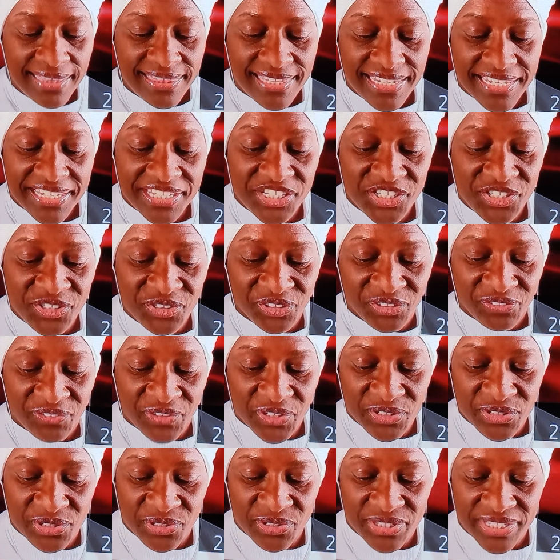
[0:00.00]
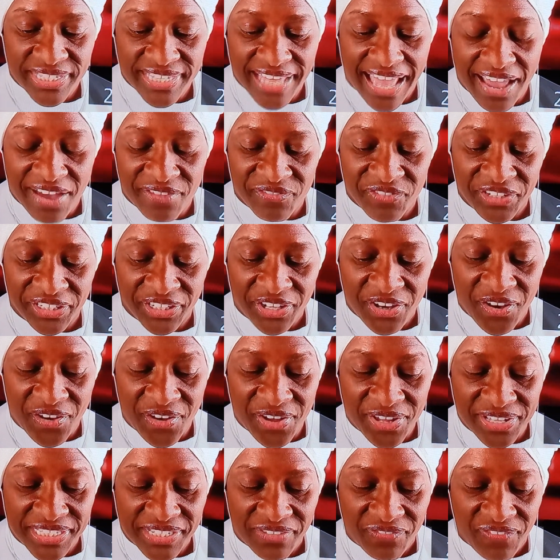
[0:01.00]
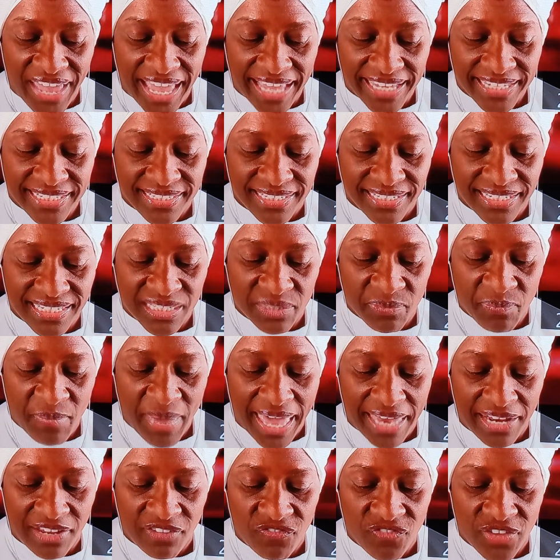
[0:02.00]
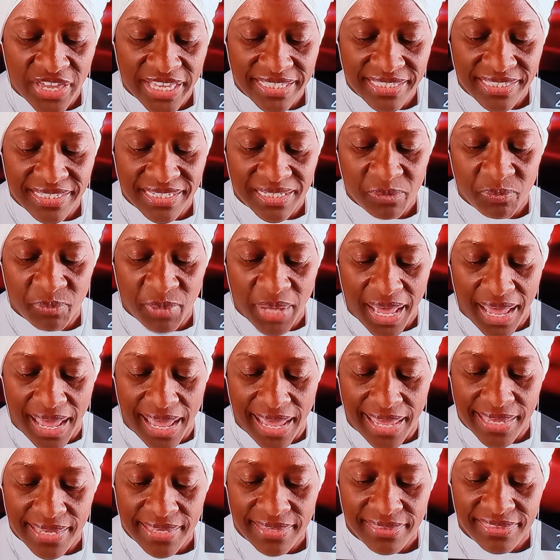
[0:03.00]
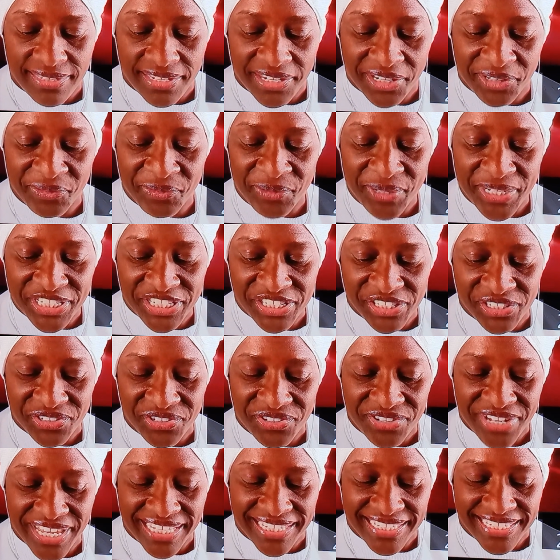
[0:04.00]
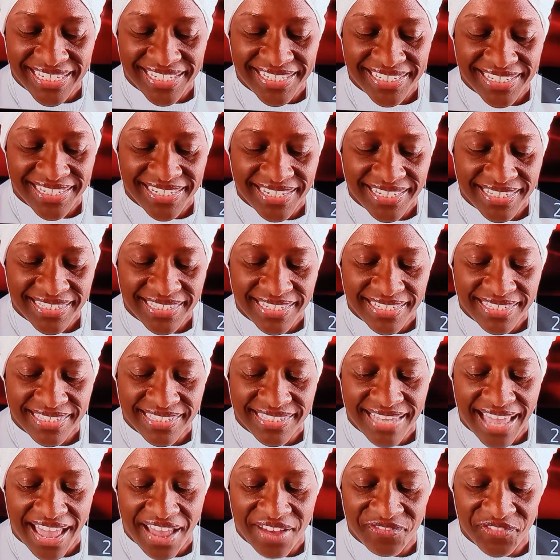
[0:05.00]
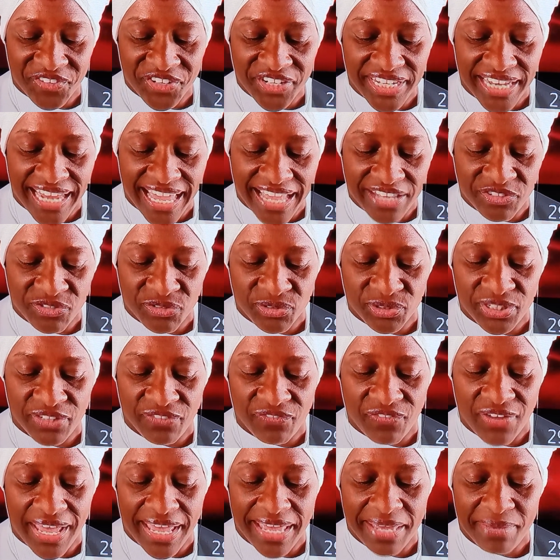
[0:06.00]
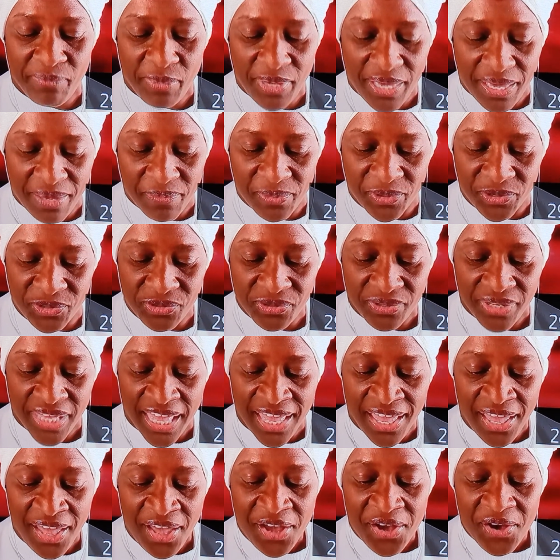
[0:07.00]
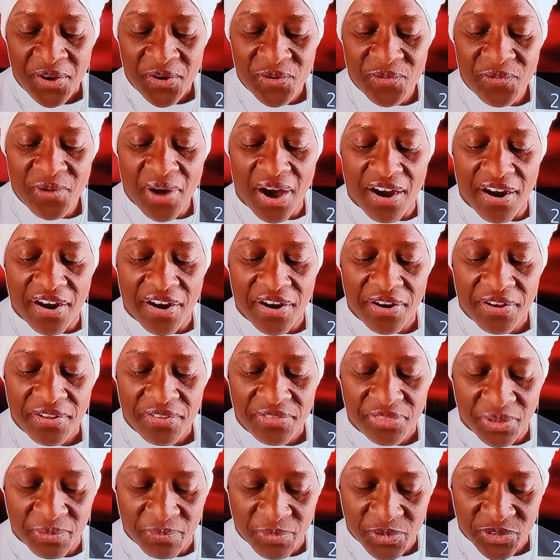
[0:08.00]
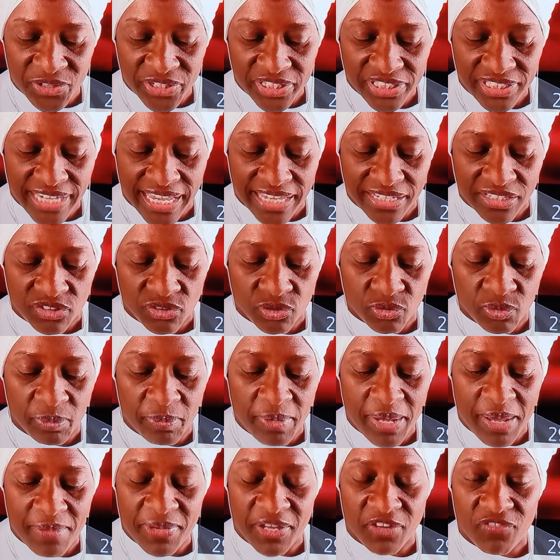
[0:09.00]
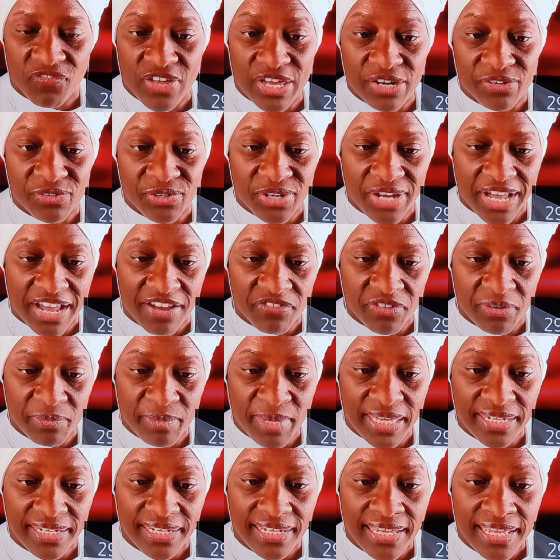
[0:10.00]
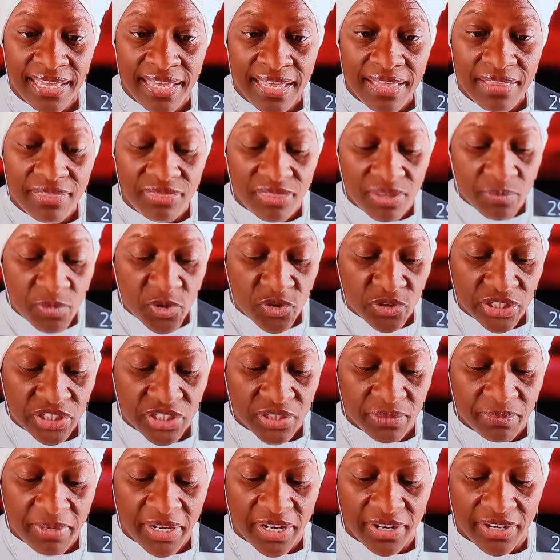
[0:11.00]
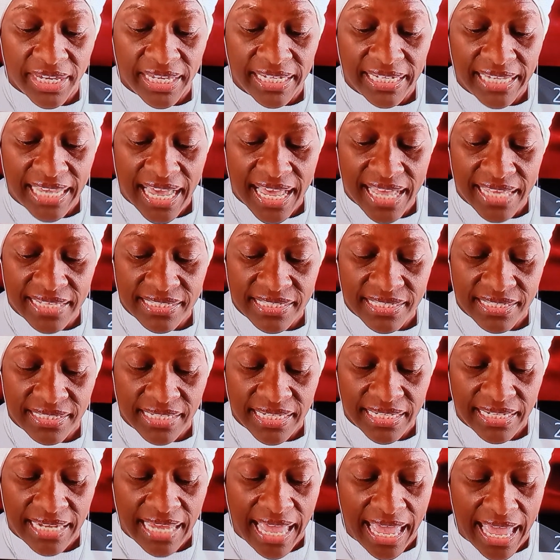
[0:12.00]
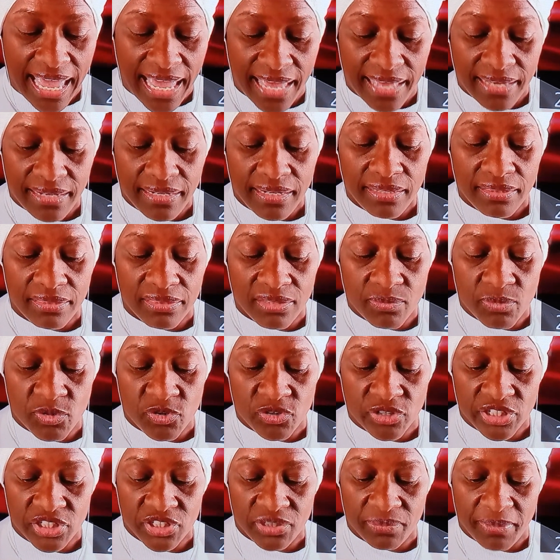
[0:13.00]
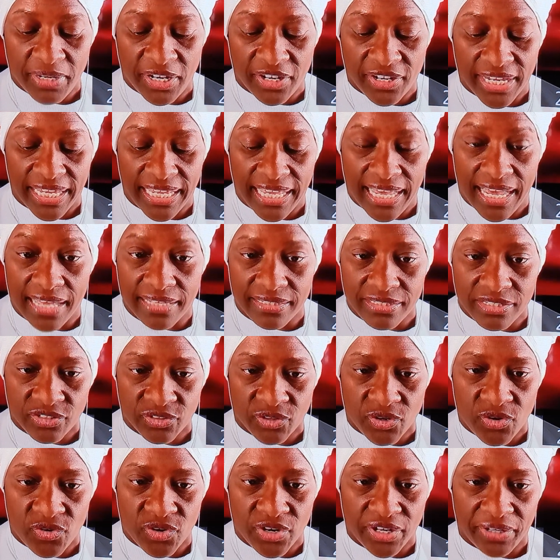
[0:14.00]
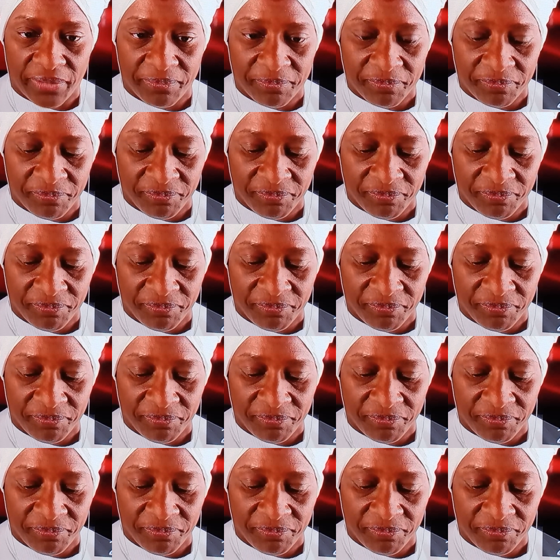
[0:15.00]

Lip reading: This universal sovereign cause of action is manifested by the original indigenous sovereign natural divine people who are the Moorish National Republic Federal Government, the Moorish American Consulate, and the Moorish American Consular Court.